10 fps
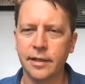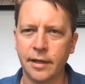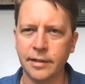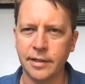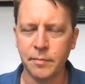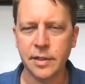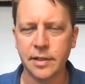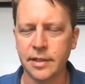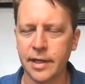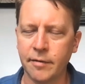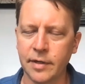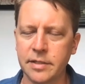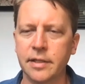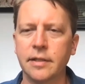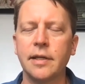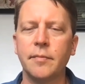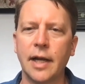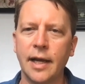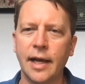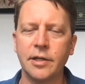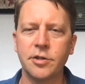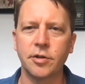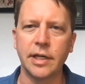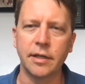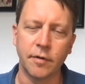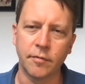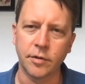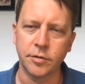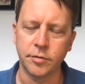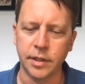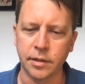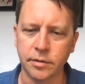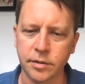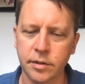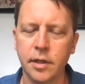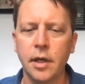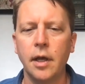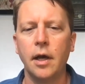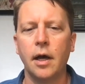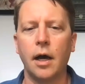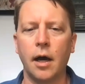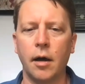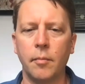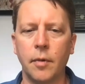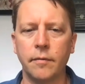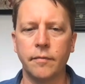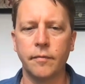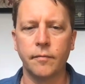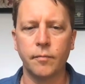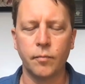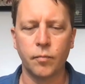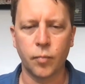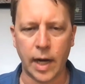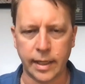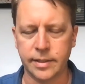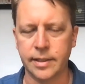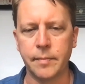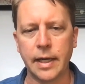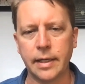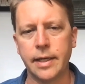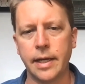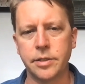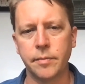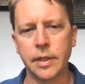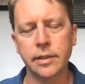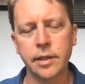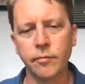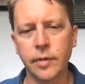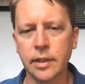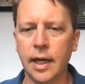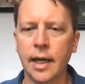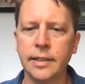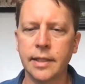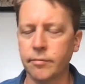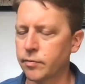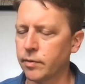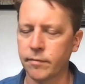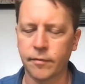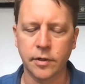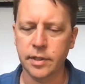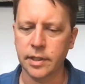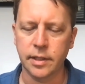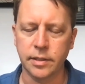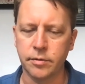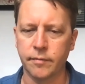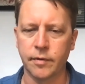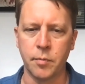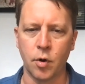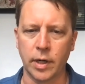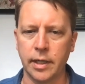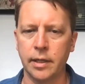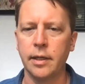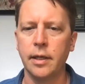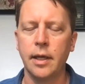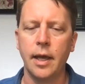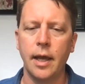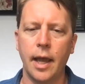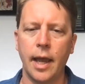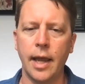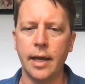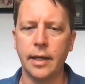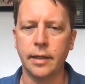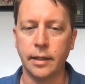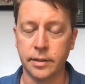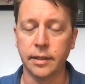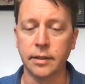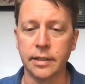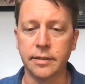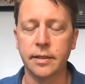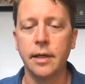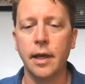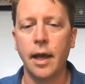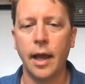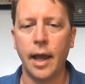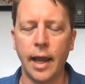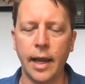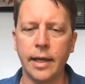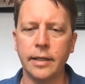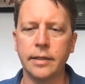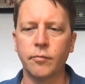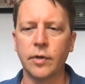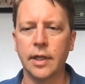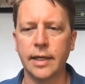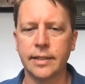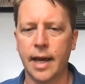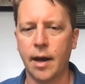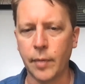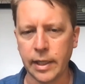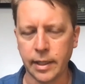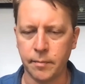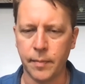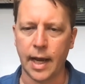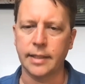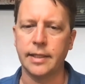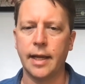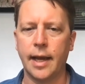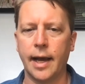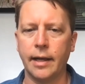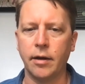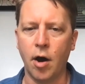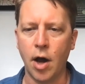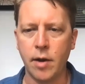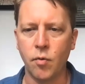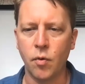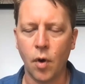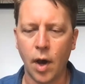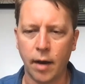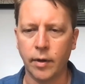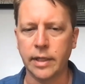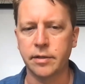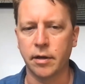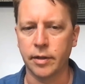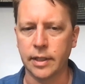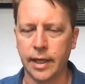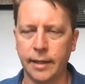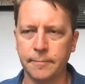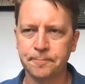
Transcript: I did miss a day recently, but I had a streak of over 2 years of practicing meditation, because I realized it was one of the first things I do every morning, and still is, and realized how big an impact it had on how I saw the day.